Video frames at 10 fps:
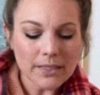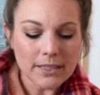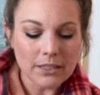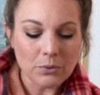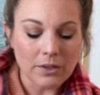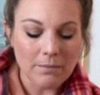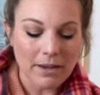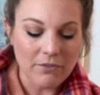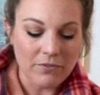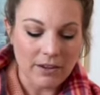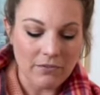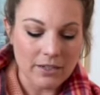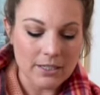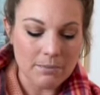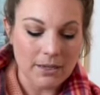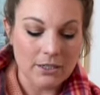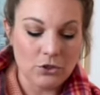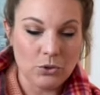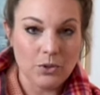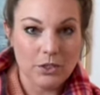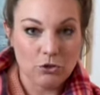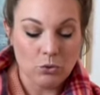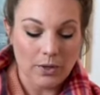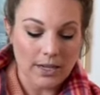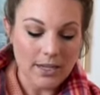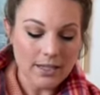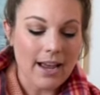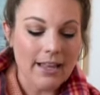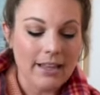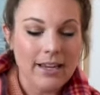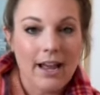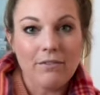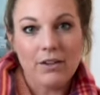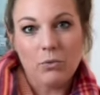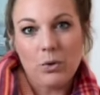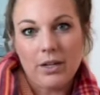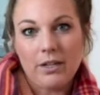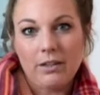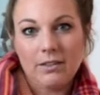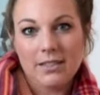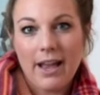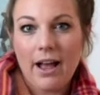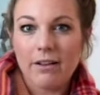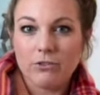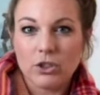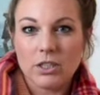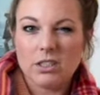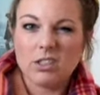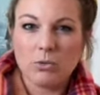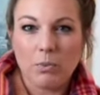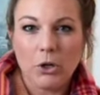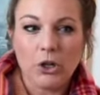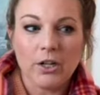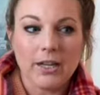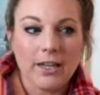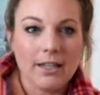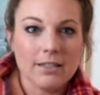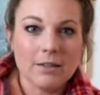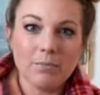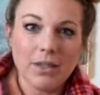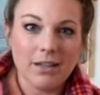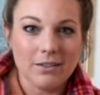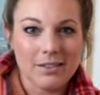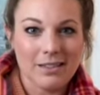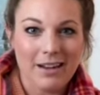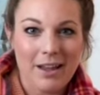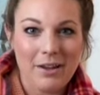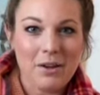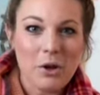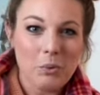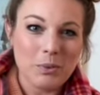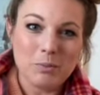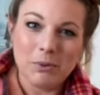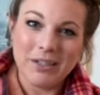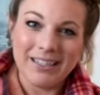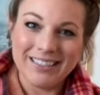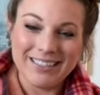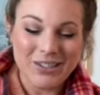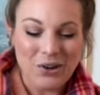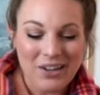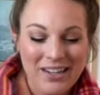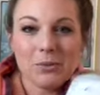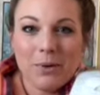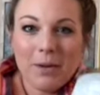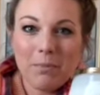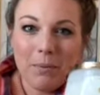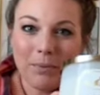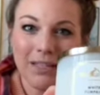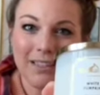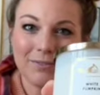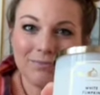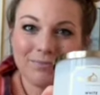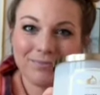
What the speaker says: say it's one of my favorites, but I do enjoy it. I like having one to have just to burn in case something else that I was burning is gone. So white pumpkin.